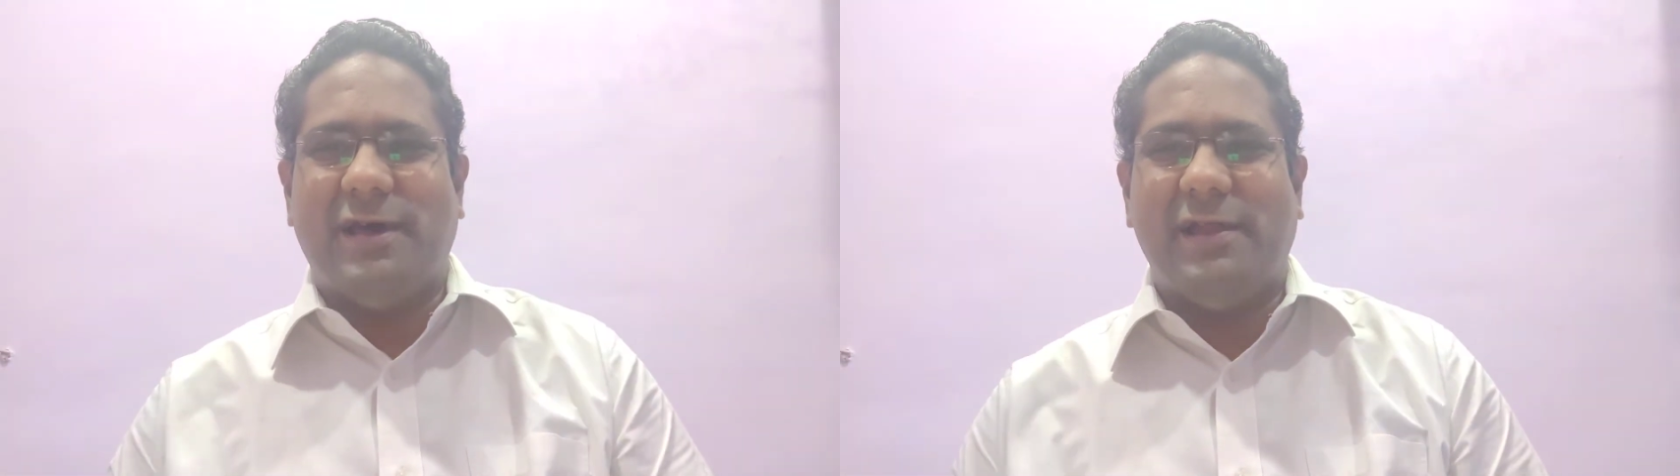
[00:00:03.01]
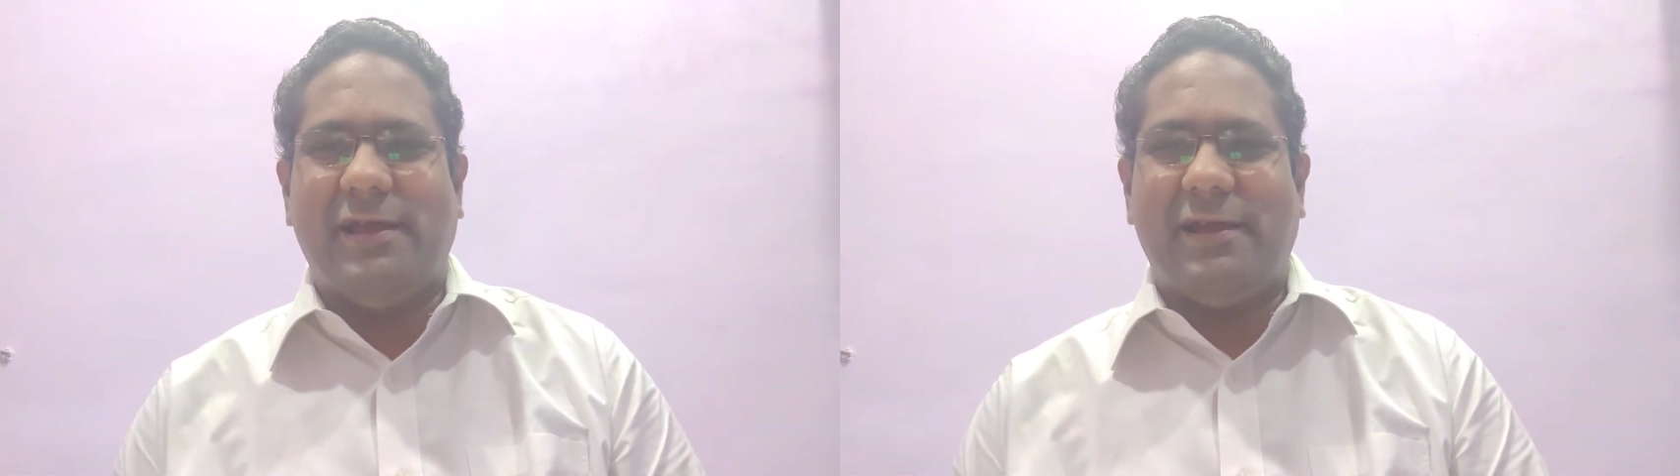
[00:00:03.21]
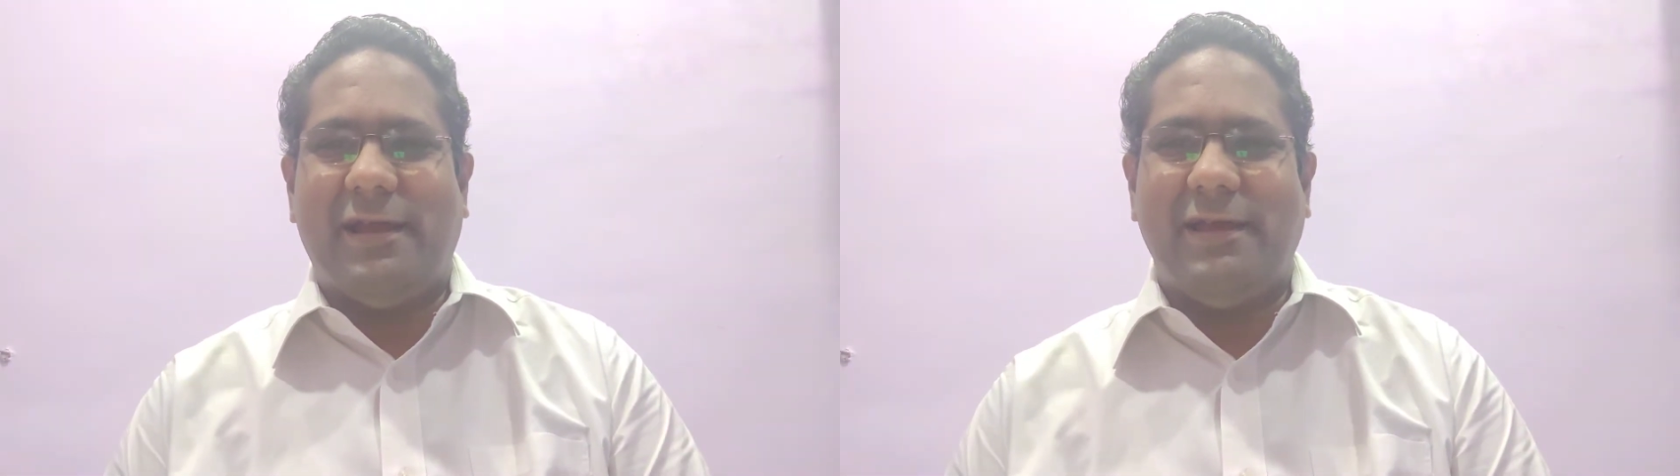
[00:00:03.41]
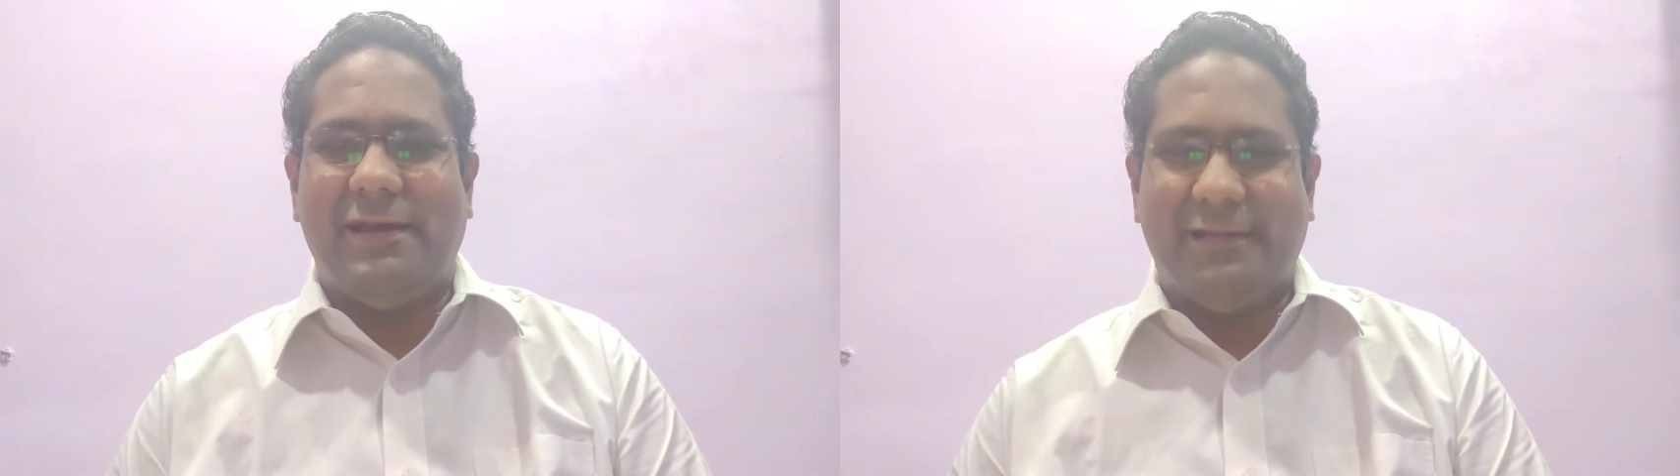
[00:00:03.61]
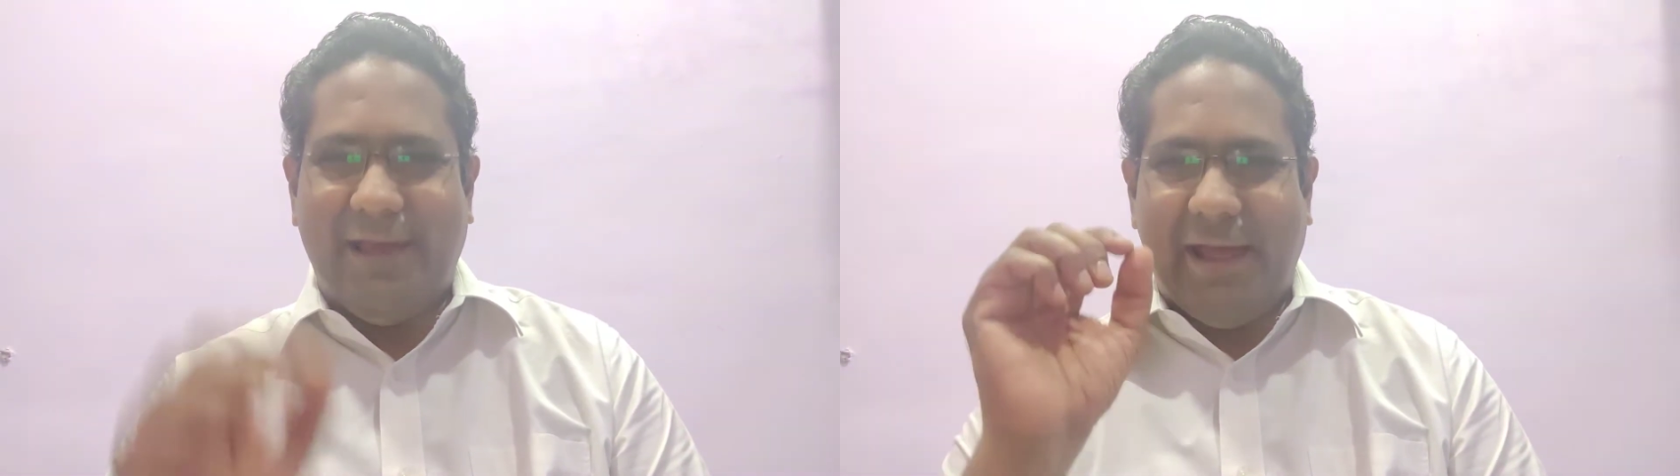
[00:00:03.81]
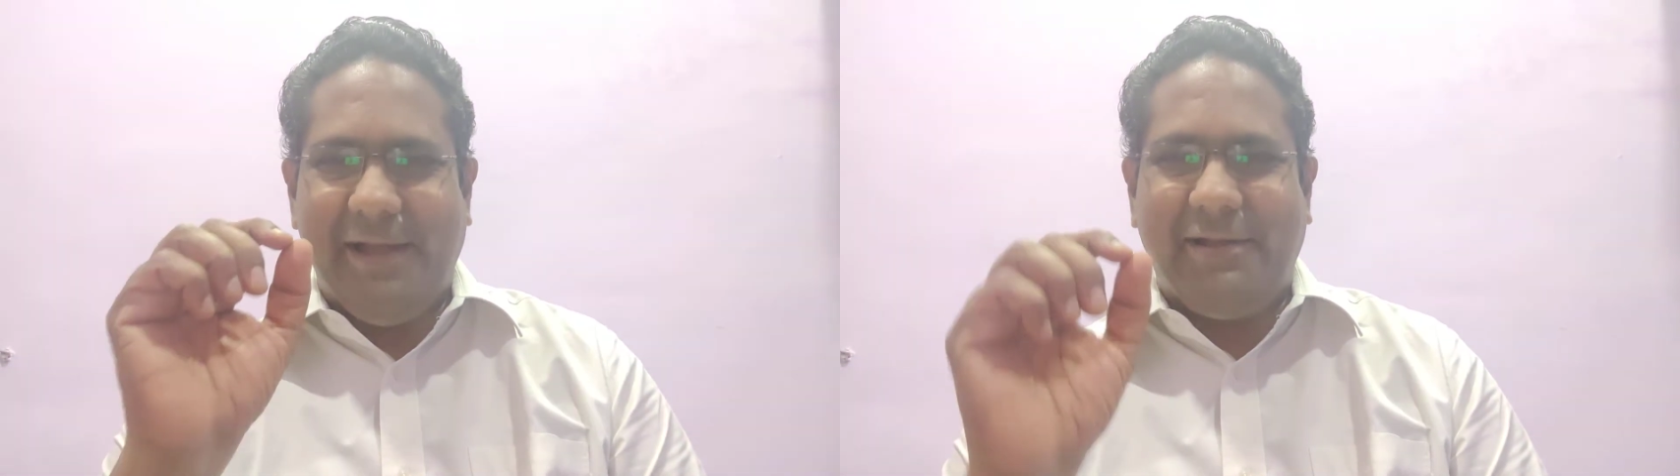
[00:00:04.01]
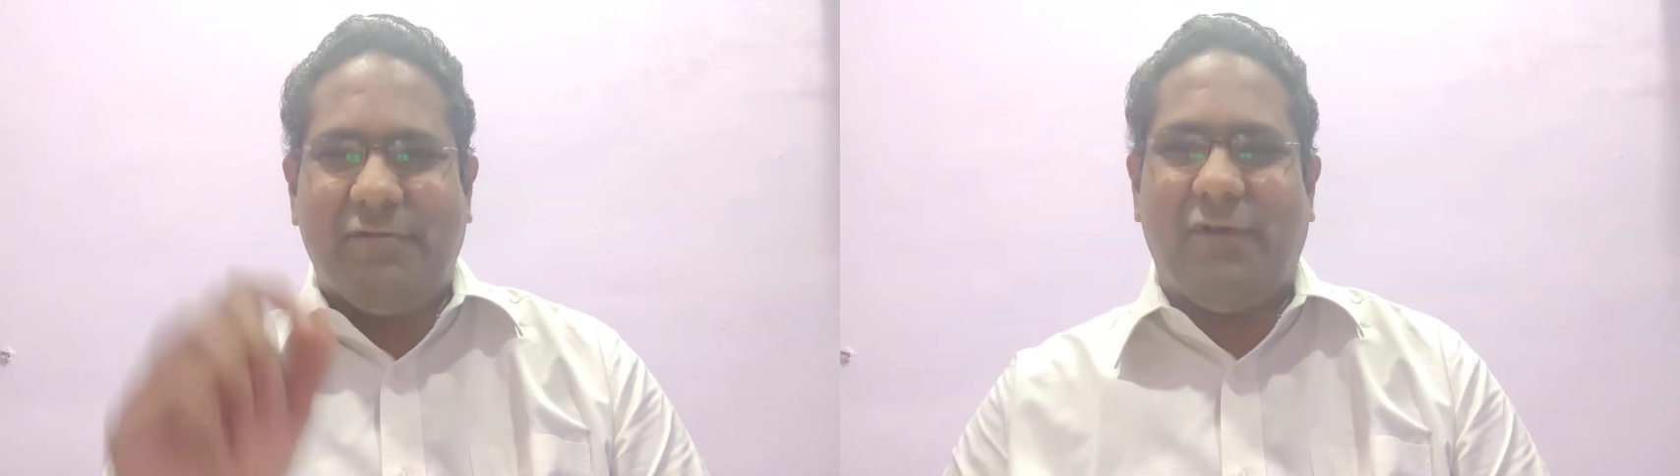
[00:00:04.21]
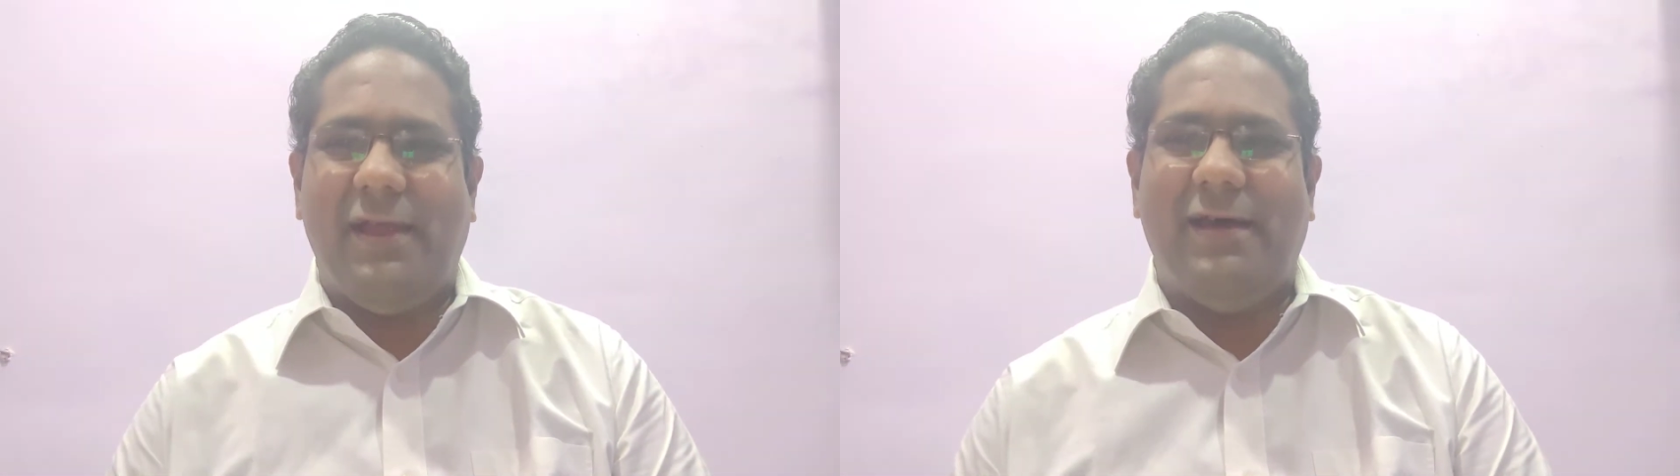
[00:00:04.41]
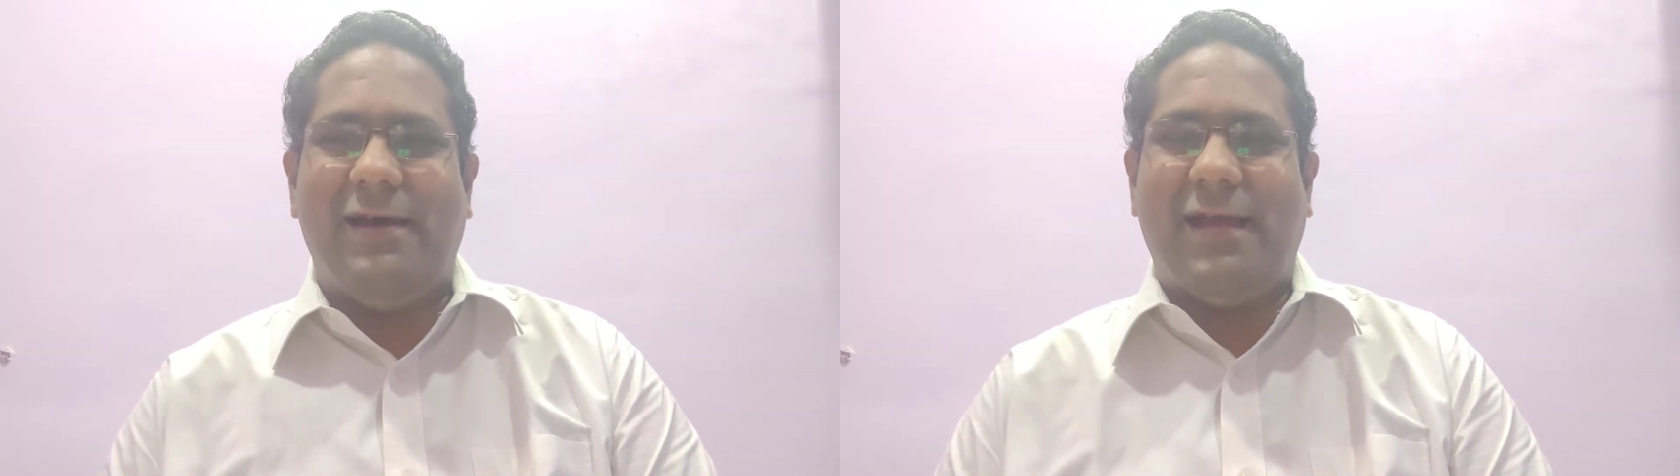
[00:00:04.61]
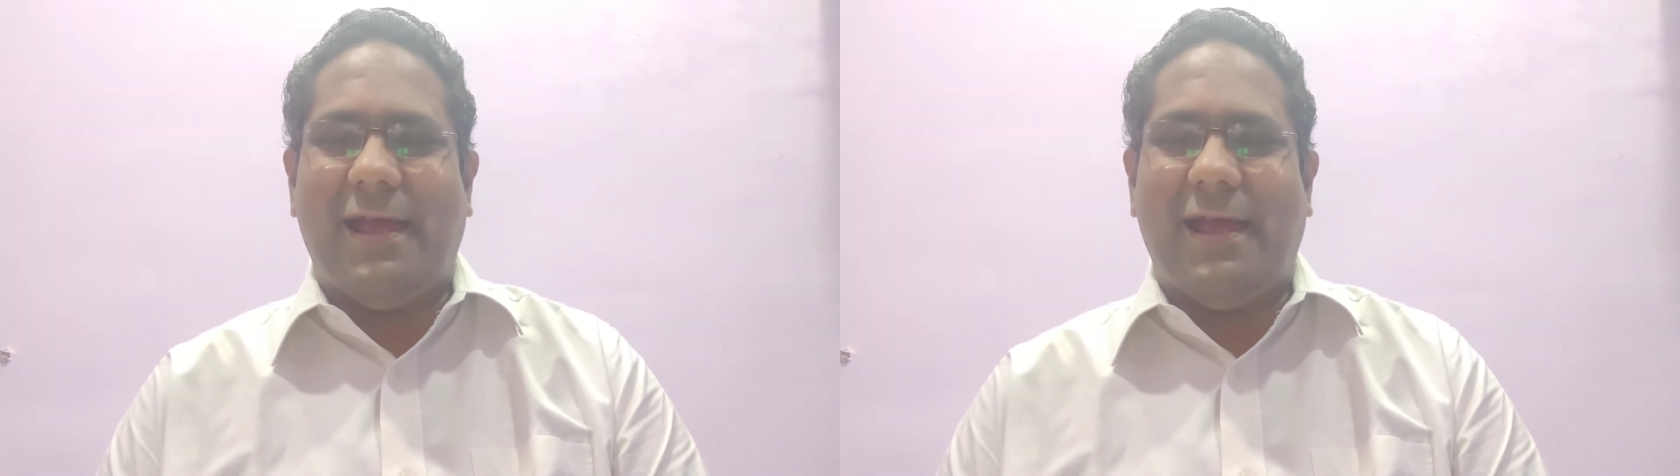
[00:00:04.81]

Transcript: Hariharan Iyer, the entertainer,